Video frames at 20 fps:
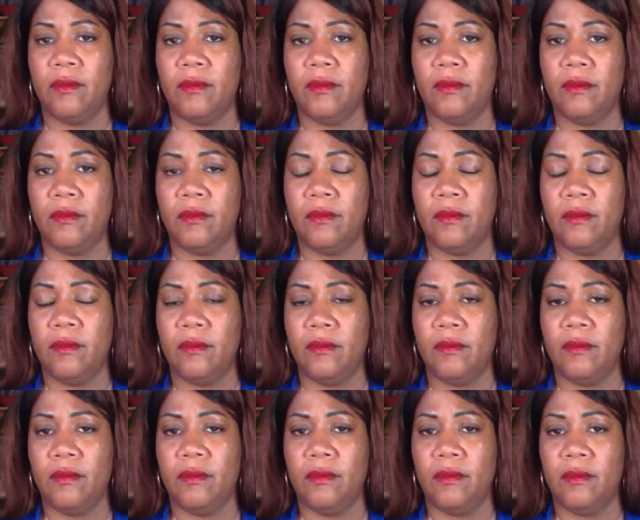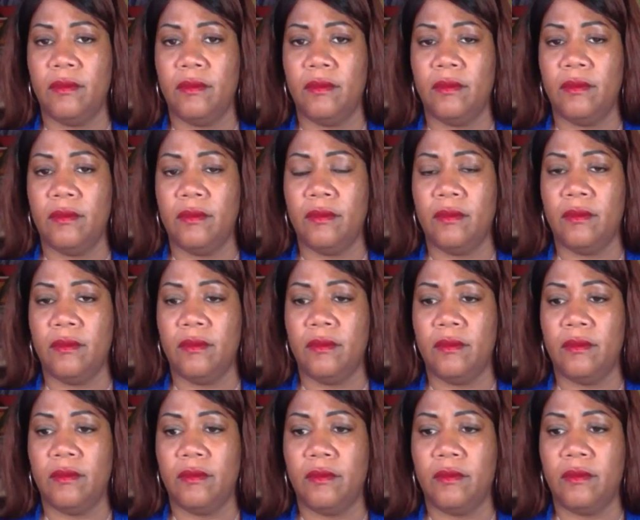
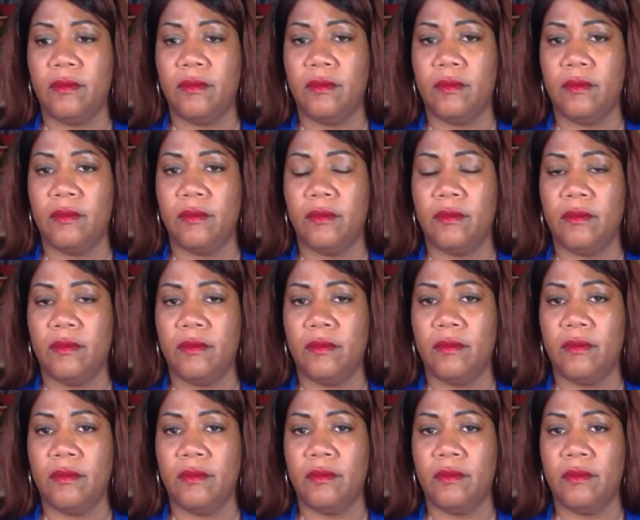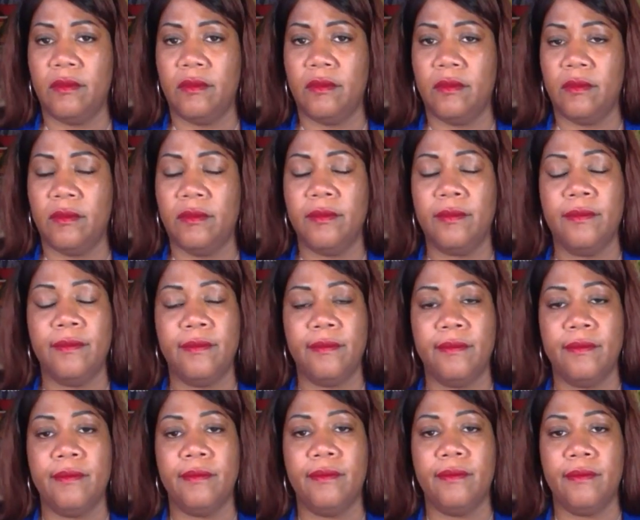
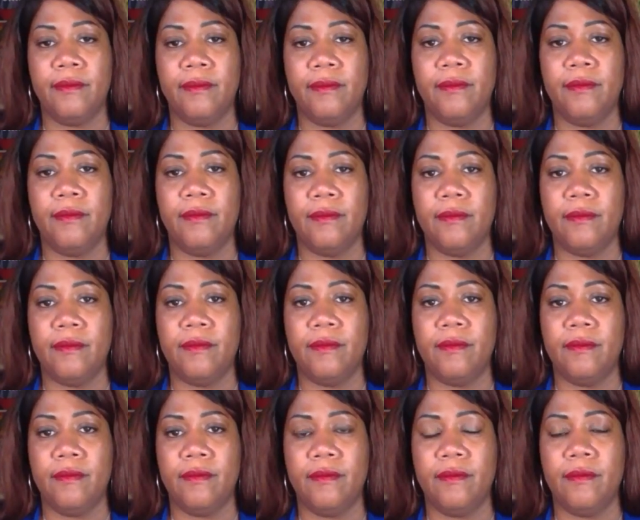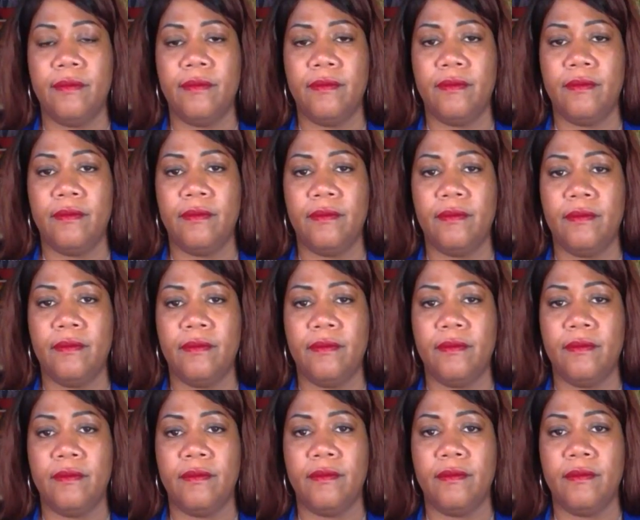
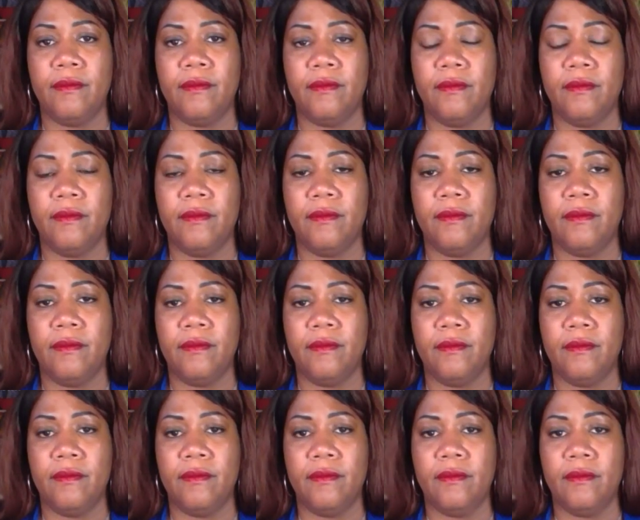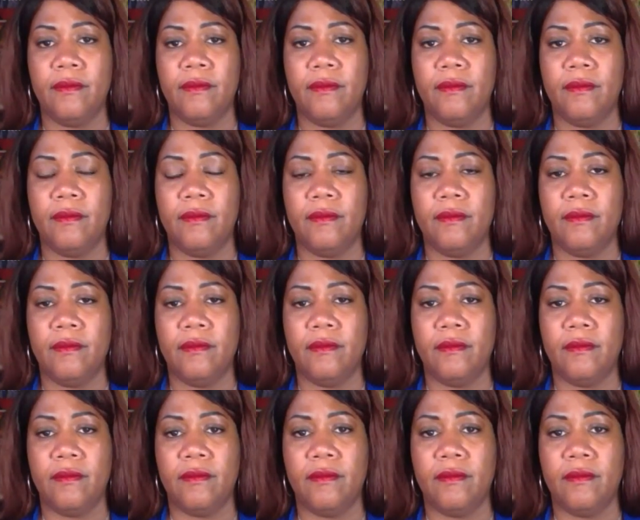(not speaking)